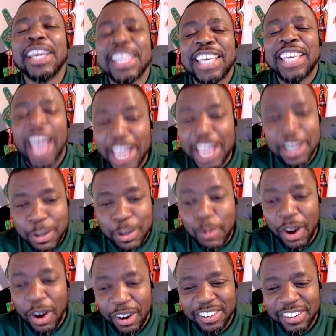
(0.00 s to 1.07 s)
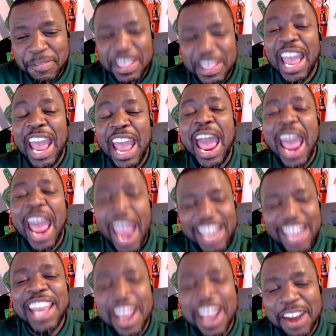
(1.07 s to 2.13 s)
gave them the work,
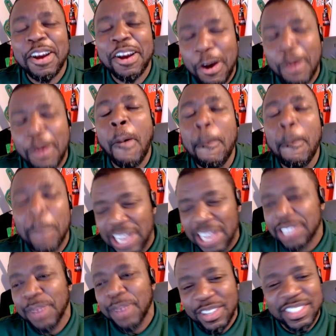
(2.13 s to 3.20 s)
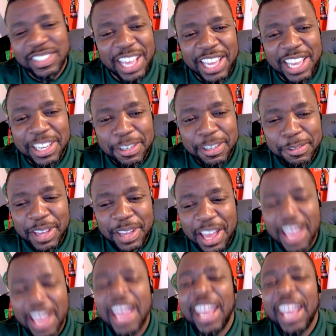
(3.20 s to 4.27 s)
and their own baseball stadium
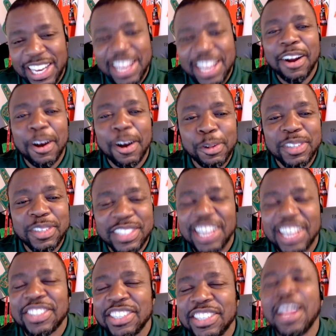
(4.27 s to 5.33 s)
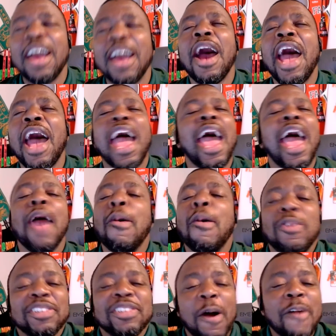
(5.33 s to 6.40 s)
in their own session, and
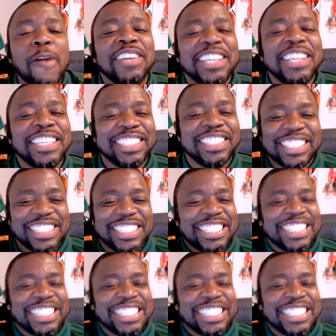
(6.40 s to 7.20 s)
was over there just